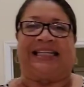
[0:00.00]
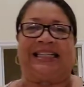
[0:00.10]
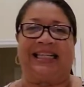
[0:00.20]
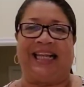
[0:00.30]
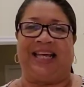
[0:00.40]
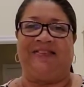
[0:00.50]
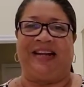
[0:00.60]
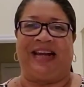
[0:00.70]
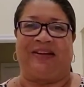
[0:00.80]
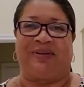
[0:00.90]
Good
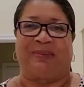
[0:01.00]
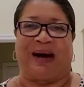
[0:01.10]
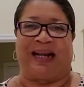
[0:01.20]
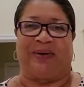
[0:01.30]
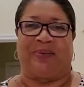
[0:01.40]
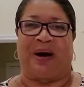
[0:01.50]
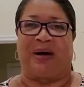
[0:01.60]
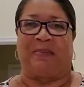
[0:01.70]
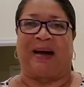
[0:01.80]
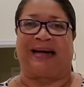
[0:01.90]
evening, everybody.
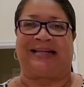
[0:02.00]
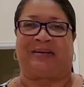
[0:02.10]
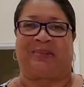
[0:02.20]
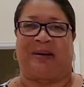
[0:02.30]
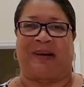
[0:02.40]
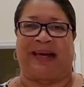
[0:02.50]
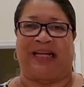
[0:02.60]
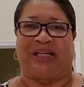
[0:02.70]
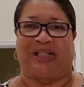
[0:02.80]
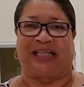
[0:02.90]
Welcome back to Mama
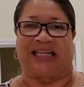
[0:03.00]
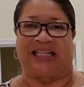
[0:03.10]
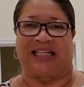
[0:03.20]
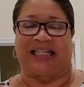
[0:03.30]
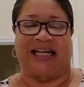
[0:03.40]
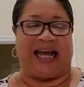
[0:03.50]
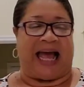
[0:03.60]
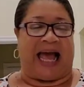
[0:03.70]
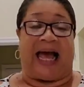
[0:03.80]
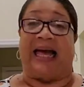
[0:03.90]
Angel's Kitchen.
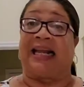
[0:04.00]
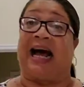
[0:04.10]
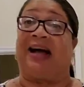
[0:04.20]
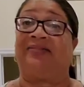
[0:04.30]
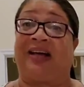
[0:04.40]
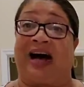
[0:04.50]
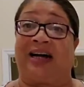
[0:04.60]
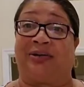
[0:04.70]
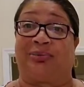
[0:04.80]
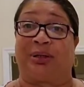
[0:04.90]
And I've
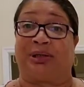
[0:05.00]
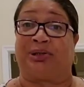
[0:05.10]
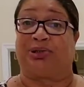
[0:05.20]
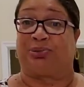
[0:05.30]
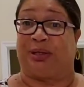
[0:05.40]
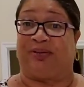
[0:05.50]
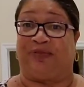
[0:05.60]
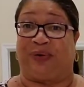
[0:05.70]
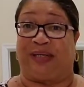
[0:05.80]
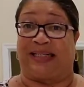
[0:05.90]
got a real treat
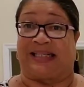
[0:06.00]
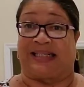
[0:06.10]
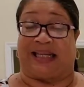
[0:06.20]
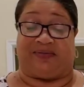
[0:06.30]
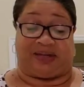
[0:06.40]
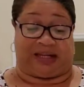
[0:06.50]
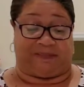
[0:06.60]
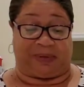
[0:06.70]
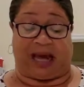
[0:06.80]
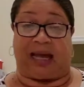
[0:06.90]
for us this
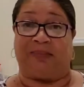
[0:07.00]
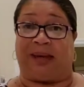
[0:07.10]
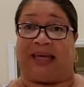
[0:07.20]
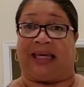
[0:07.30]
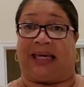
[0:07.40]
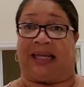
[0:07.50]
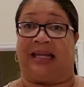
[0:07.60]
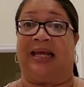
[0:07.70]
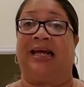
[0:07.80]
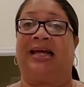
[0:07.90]
evening. I'm
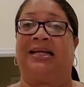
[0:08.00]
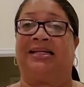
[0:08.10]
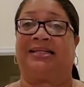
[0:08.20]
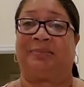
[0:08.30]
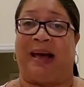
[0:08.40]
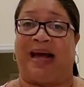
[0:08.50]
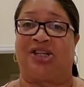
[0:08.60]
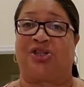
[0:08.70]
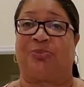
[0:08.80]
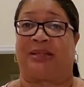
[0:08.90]
making
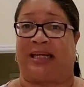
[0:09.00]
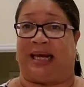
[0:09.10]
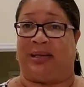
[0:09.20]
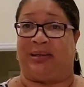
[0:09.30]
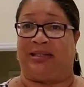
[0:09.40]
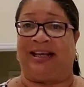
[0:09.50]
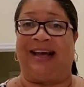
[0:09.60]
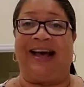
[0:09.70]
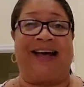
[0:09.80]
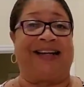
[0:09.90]
smashed potatoes.
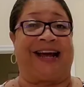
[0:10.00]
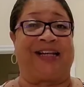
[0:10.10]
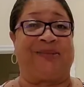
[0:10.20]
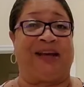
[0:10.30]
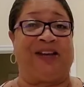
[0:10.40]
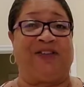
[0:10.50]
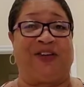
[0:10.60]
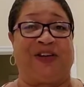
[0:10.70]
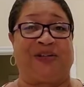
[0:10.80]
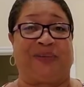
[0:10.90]
Not to be
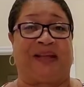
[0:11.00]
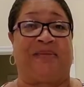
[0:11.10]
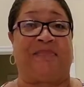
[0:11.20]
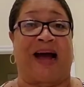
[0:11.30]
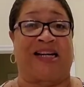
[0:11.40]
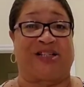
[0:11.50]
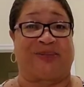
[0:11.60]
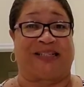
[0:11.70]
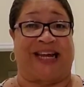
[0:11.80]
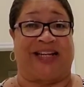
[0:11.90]
confused with mashed
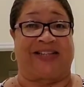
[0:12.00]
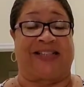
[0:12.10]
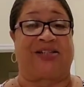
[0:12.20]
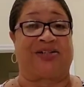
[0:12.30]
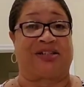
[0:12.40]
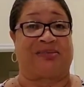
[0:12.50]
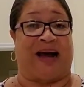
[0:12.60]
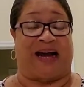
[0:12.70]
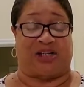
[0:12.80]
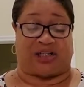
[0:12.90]
potatoes, these are
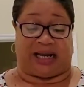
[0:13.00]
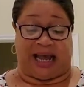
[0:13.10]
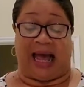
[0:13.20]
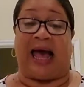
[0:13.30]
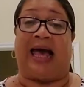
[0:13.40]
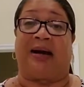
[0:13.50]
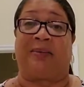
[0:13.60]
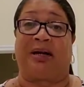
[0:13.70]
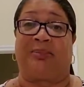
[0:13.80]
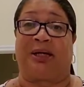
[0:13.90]
smashed. And I'm
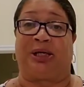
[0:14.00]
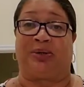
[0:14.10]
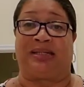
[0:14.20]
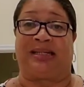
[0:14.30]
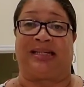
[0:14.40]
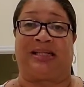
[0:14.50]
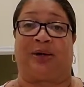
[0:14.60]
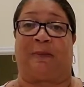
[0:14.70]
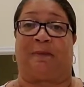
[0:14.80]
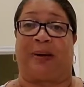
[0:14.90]
going to be using these
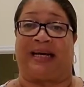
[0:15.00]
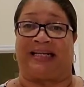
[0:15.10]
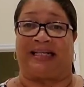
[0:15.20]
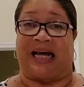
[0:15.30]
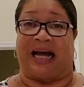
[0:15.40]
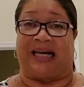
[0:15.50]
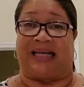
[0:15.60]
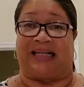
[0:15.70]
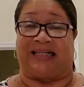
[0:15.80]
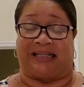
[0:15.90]
little
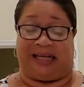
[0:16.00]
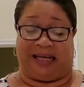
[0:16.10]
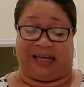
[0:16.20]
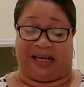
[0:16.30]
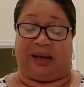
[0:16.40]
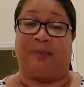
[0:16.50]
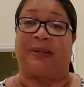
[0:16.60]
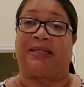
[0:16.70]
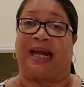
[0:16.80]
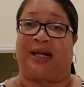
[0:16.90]
bite-sized
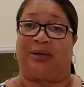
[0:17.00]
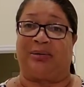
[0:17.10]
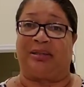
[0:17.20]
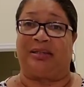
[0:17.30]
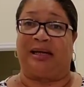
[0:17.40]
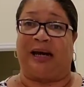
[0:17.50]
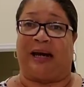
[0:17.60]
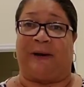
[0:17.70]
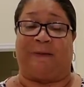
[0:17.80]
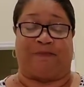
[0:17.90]
potatoes.
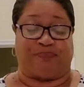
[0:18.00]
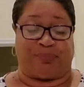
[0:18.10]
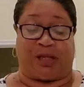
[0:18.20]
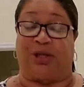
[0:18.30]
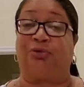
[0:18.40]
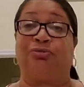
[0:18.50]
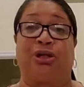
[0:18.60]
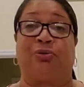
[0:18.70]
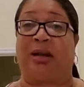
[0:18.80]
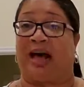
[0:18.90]
Now, you
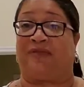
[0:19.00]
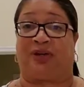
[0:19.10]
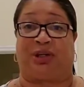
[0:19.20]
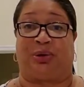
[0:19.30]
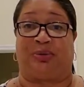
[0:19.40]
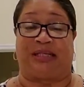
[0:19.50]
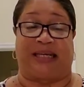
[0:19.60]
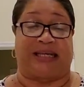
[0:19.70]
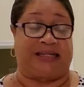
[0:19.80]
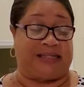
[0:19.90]
don't have to use
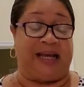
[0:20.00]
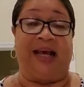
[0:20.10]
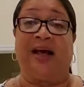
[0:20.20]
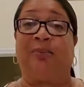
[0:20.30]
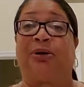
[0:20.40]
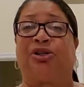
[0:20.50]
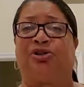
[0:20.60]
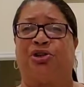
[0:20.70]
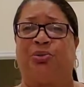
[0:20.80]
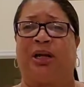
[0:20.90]
these, but you
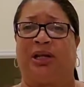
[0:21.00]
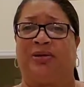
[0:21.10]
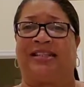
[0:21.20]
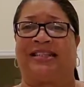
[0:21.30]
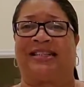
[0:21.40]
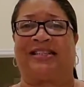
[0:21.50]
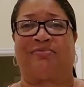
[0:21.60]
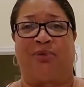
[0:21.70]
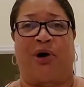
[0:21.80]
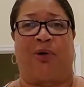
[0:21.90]
do want to use a
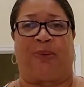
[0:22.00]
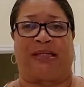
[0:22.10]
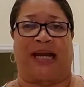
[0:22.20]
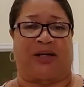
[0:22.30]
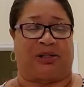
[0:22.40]
small potato.